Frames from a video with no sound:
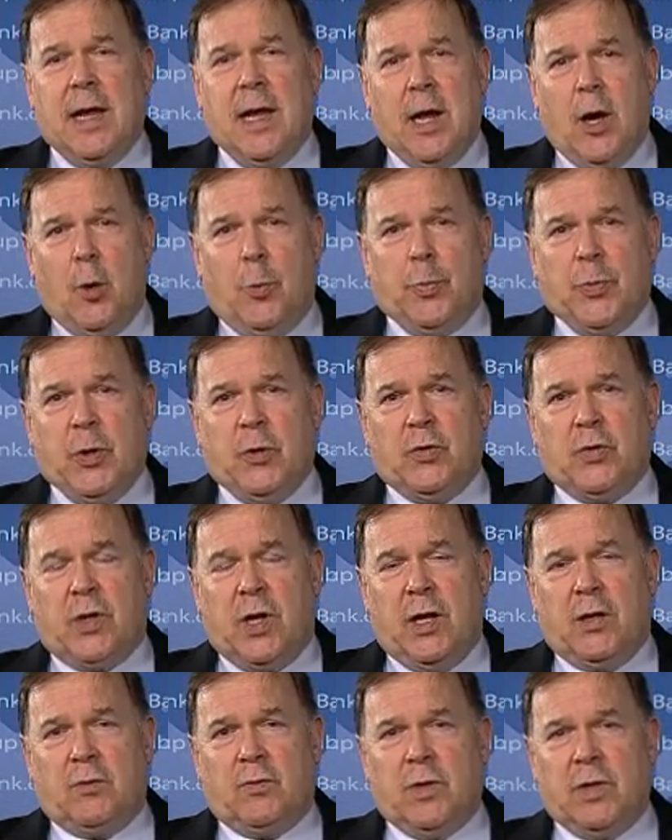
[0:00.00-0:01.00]
help those
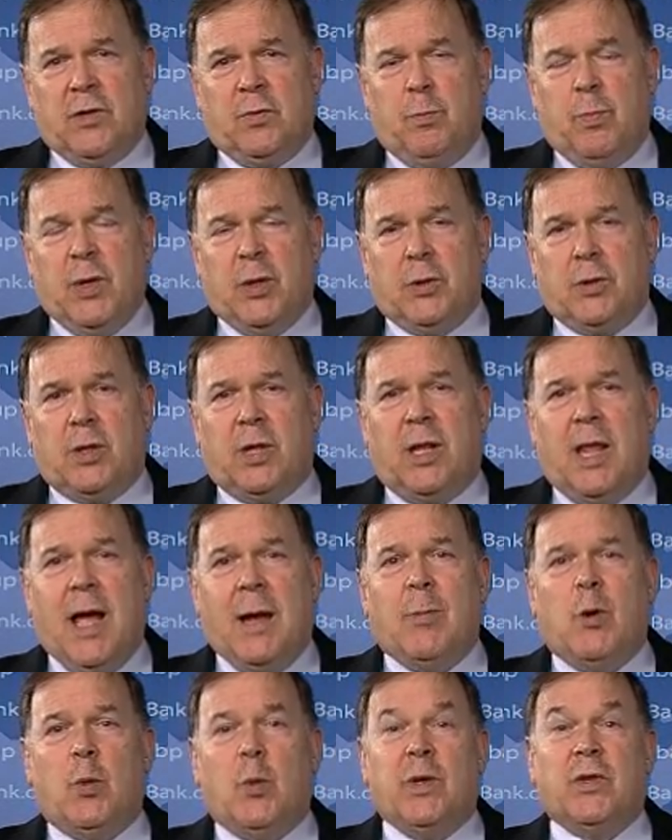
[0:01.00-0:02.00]
countries build
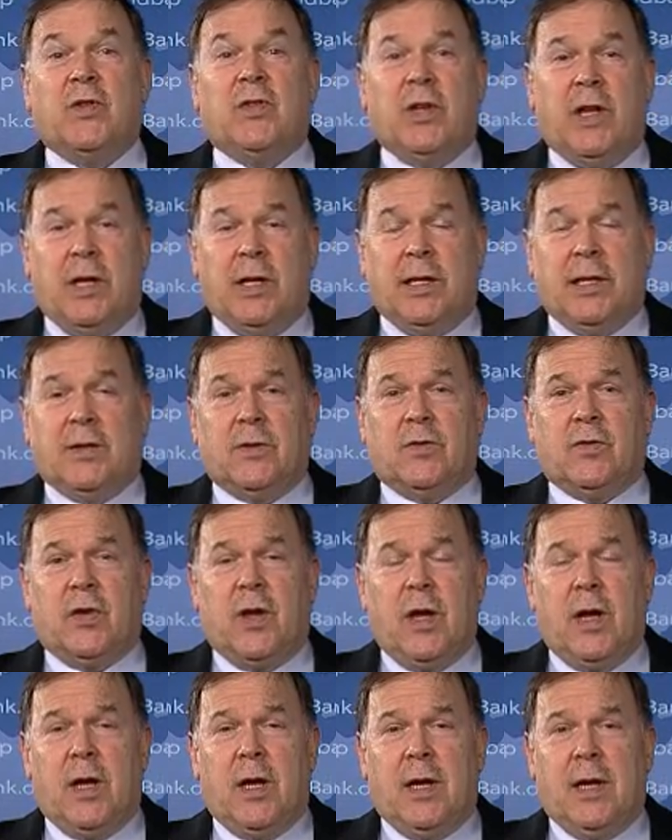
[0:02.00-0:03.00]
climate resilience